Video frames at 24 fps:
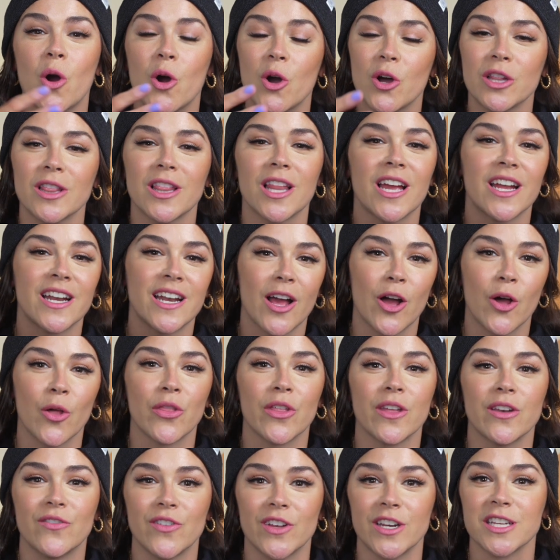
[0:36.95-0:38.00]
online health
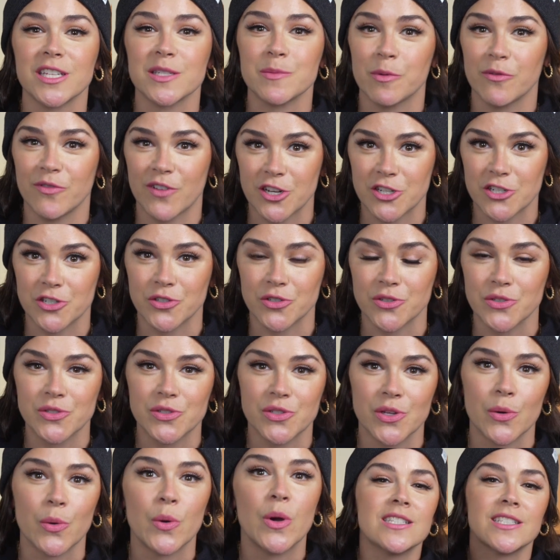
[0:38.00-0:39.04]
and fitness professionals.
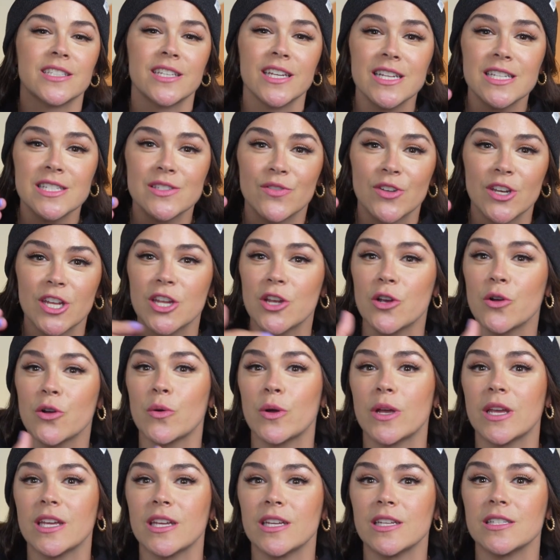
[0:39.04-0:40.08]
So today's video
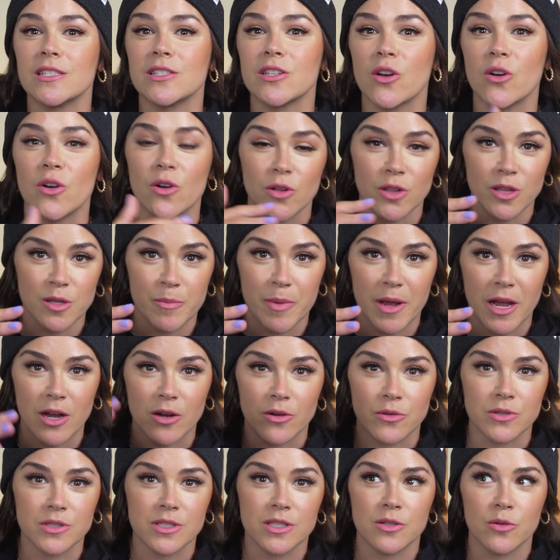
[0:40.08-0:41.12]
is all
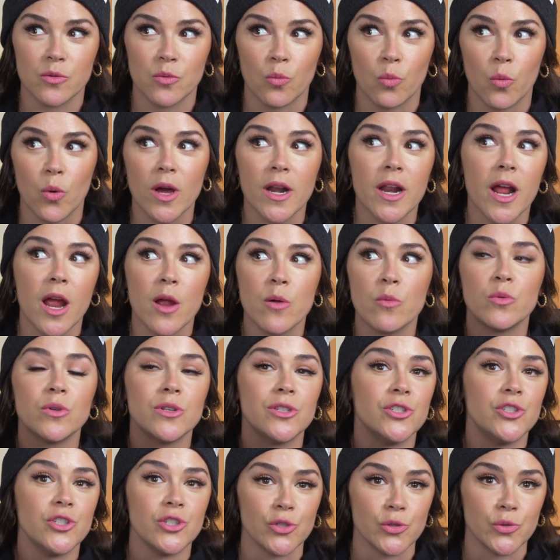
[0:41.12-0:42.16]
about what I would
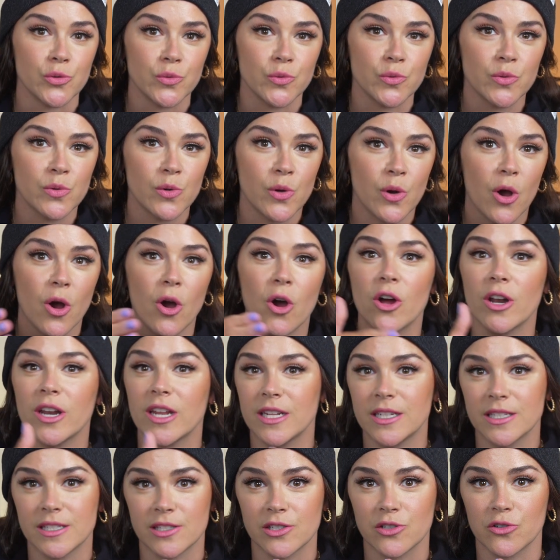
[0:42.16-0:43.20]
do on
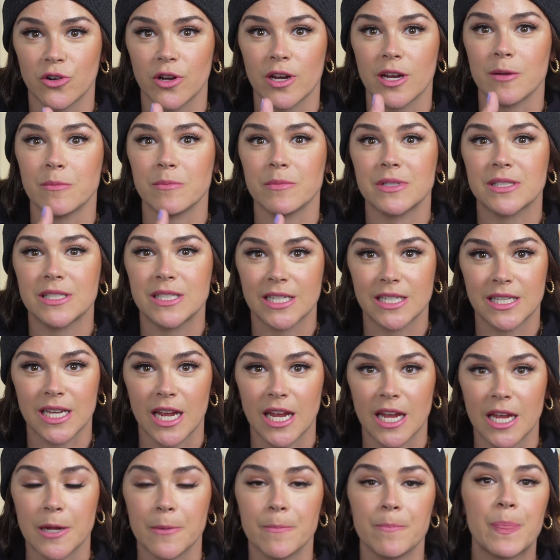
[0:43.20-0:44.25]
Instagram
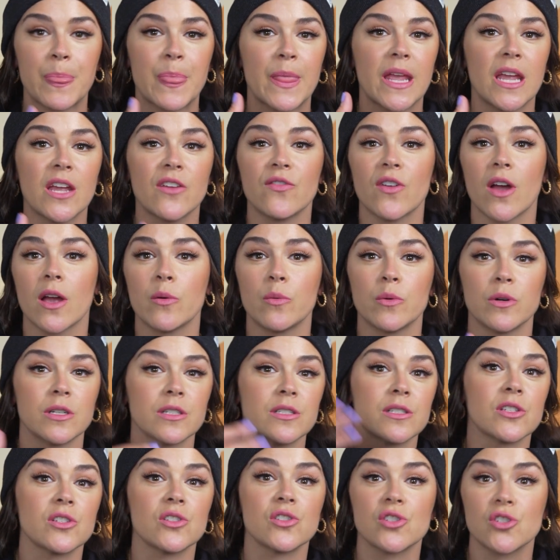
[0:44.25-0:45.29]
today if I
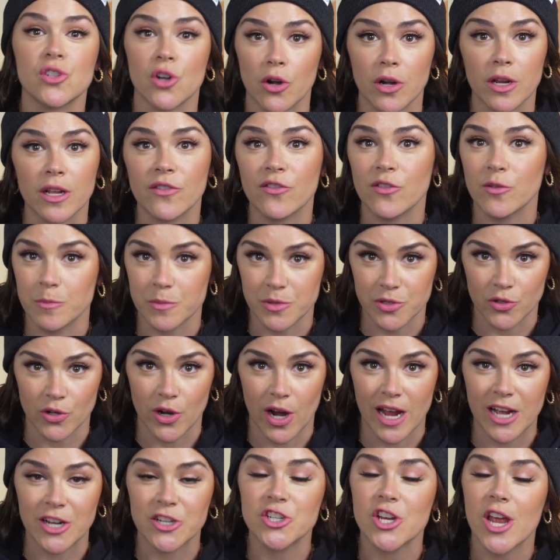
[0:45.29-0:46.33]
was starting from
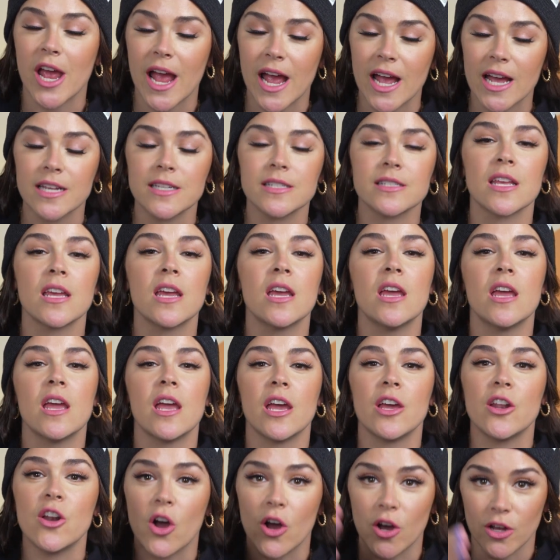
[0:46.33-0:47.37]
scratch as
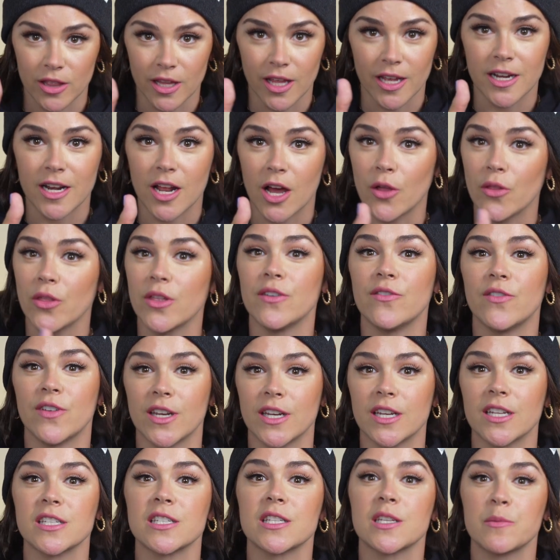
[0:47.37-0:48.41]
an online health and
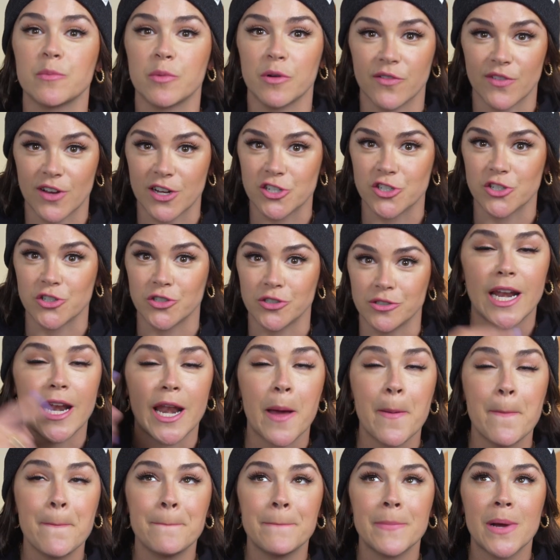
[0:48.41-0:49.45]
fitness professional.
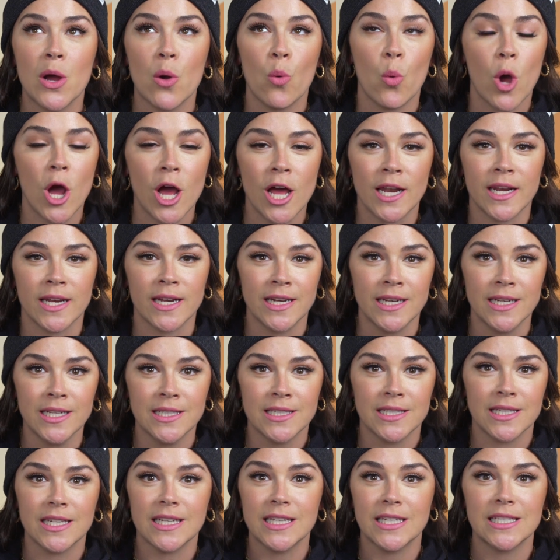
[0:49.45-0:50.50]
Number 1
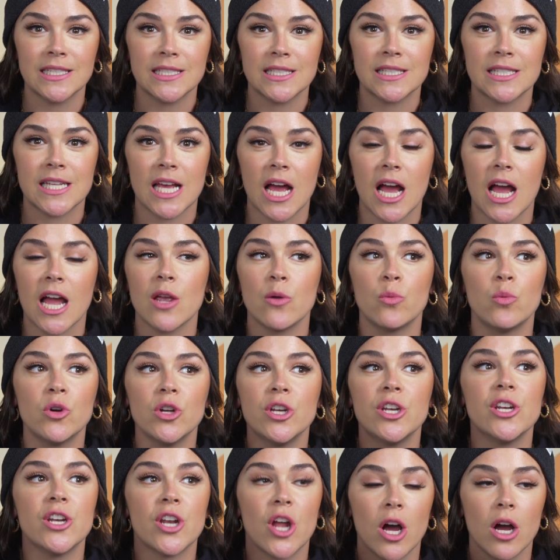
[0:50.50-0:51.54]
is I would
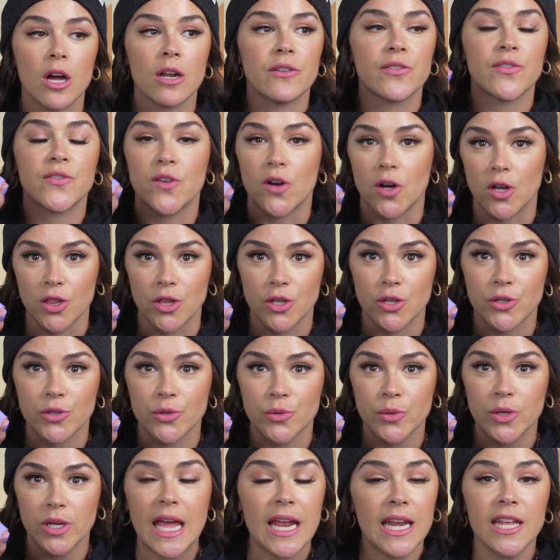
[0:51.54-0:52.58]
not
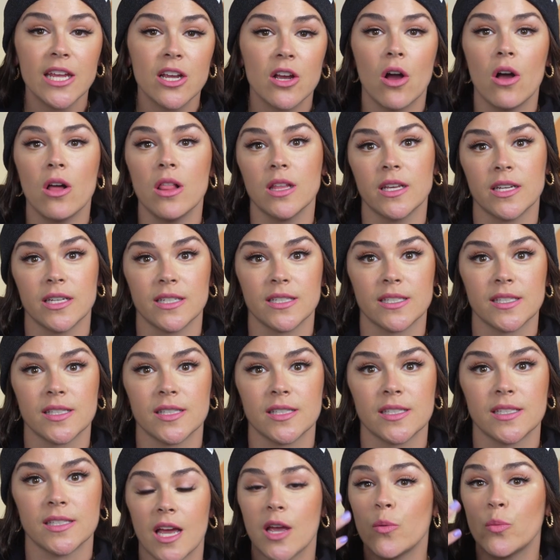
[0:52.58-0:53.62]
follow any colleagues.
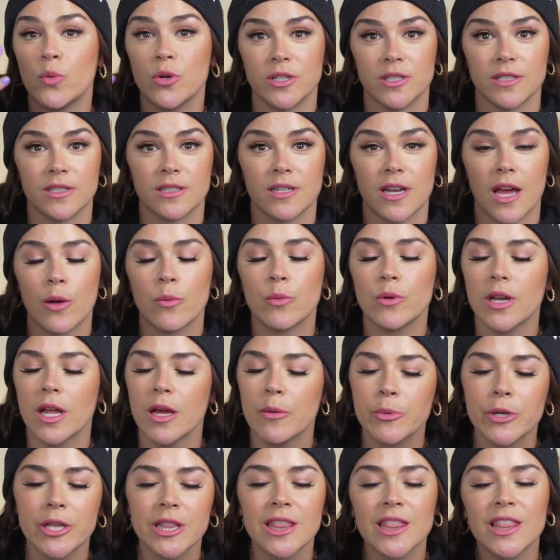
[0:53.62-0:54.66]
I
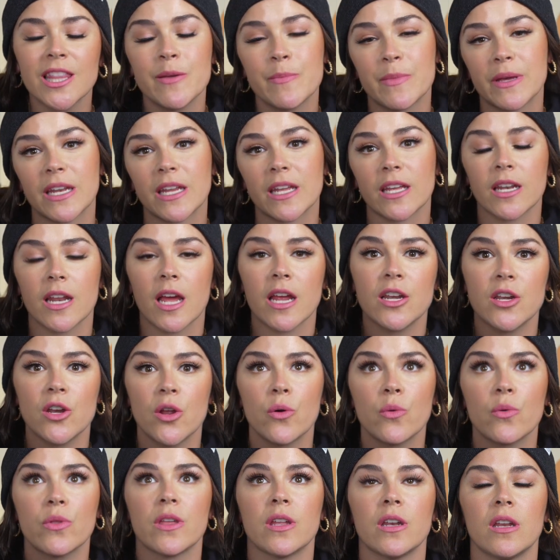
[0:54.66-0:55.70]
would limit it. I
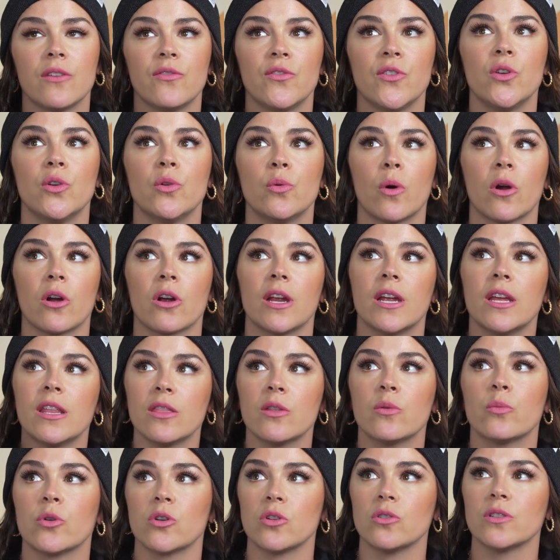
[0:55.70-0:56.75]
know that if you are in the
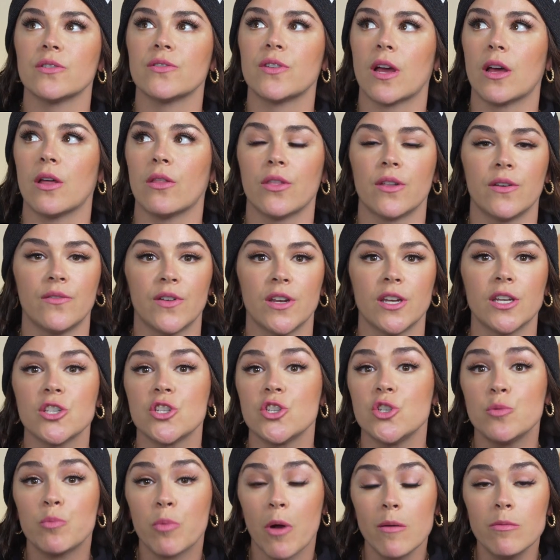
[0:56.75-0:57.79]
world of health and fitness,
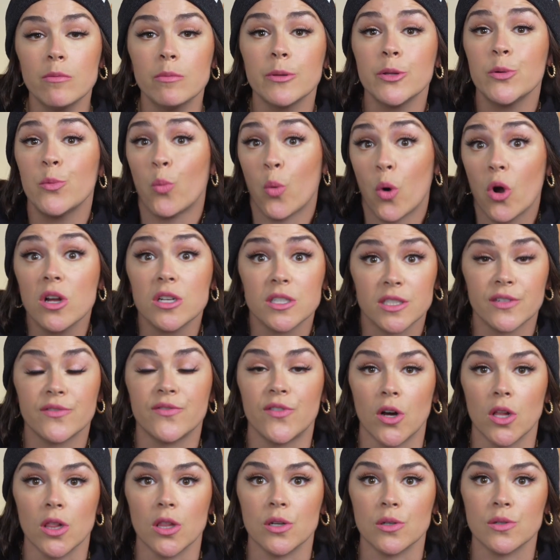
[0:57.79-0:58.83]
you probably want to
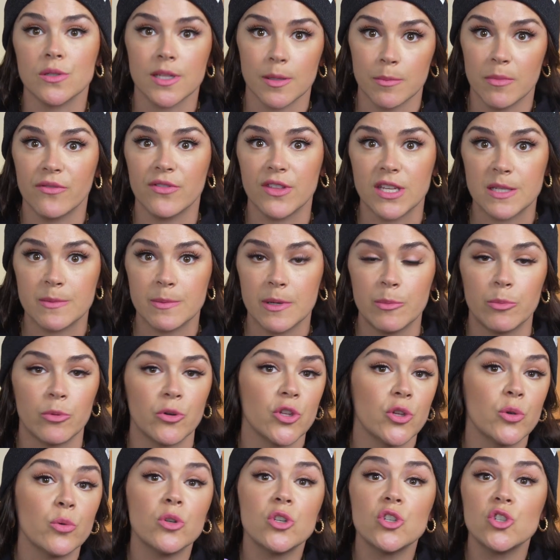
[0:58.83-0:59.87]
follow some of these people.
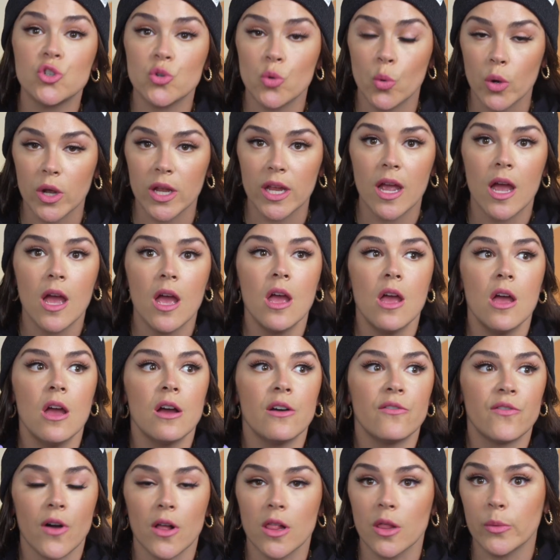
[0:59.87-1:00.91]
You enjoy
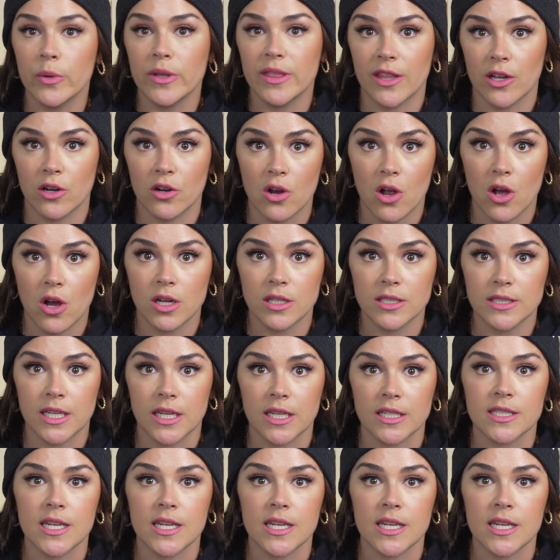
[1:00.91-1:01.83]
following their content.